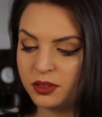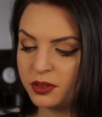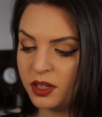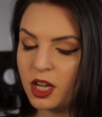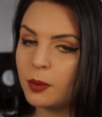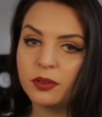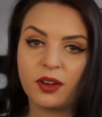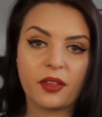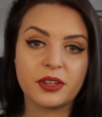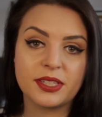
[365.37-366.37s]
a couple of
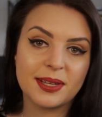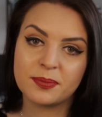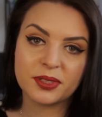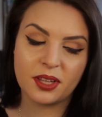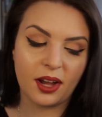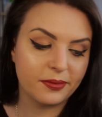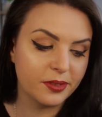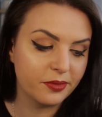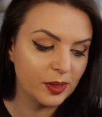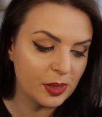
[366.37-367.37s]
other tips that I've
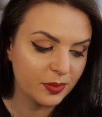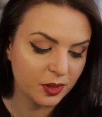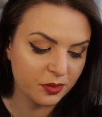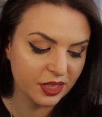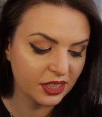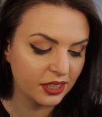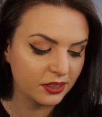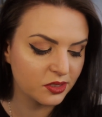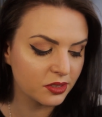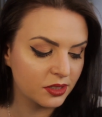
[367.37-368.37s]
developed over the
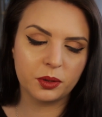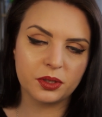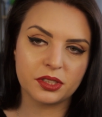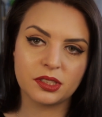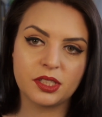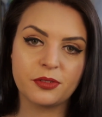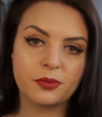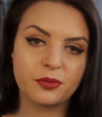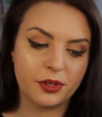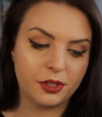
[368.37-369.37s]
years. I know this is
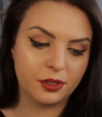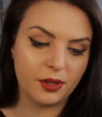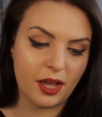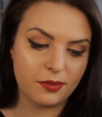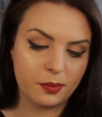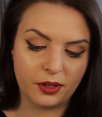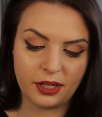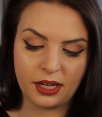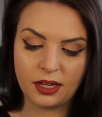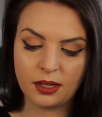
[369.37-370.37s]
different for
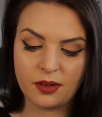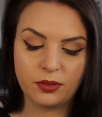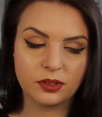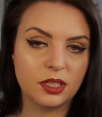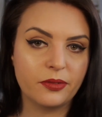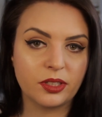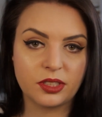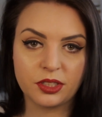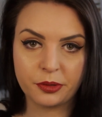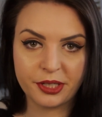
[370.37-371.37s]
everybody. Everyone's living
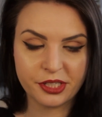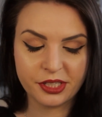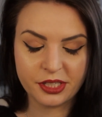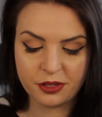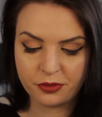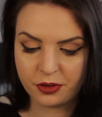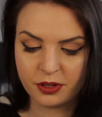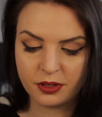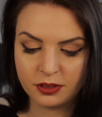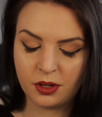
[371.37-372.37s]
situation is
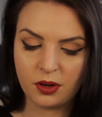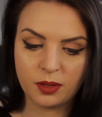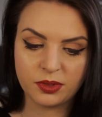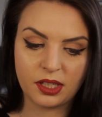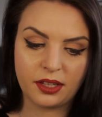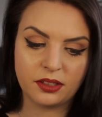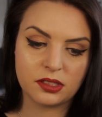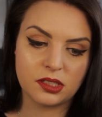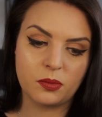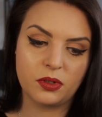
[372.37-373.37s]
different. You know, I'm saying this
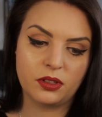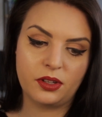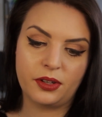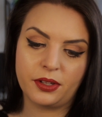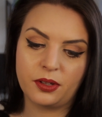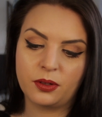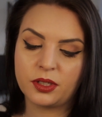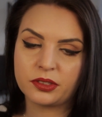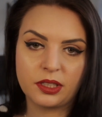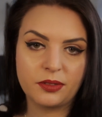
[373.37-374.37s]
as someone that, you know,
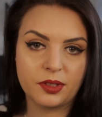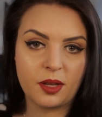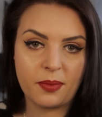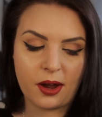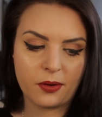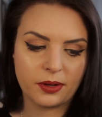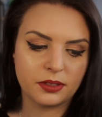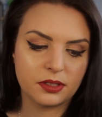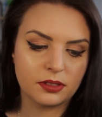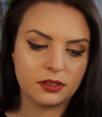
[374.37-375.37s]
doesn't live with their
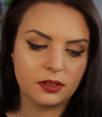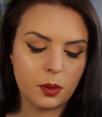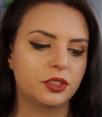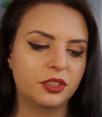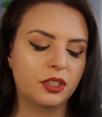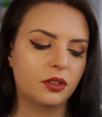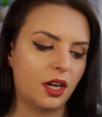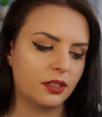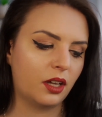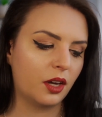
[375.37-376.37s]
parents. And, you know,
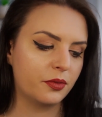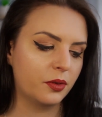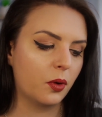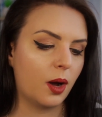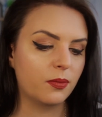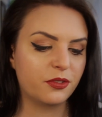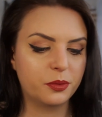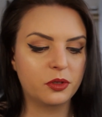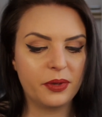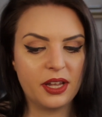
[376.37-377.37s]
I feel
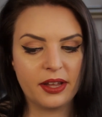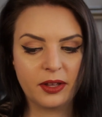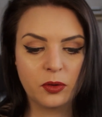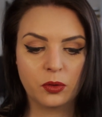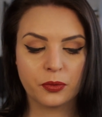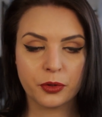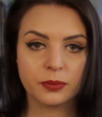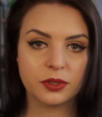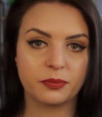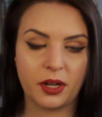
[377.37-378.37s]
comfortable being in all
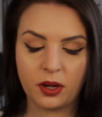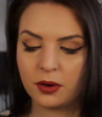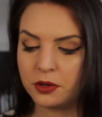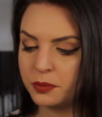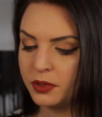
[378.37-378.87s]
rooms of my home.